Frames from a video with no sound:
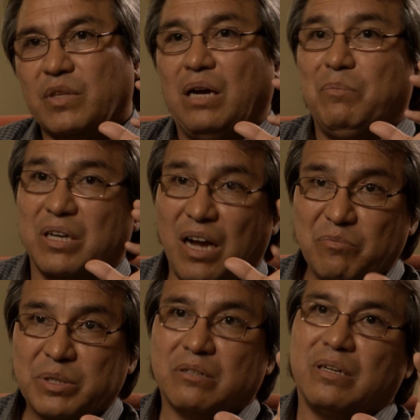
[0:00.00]
among
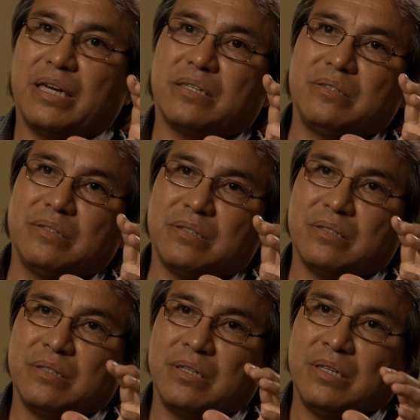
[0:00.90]
governmental actors.
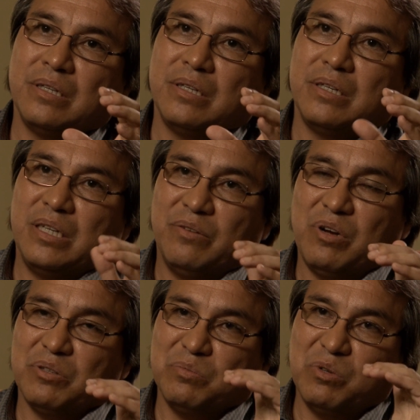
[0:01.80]
It
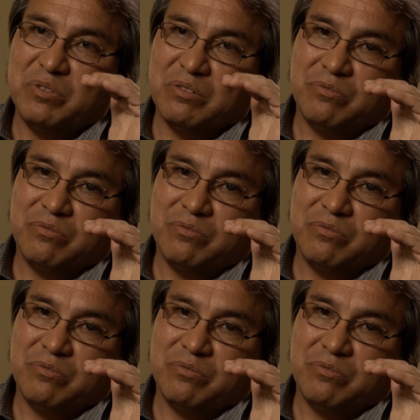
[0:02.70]
involves moving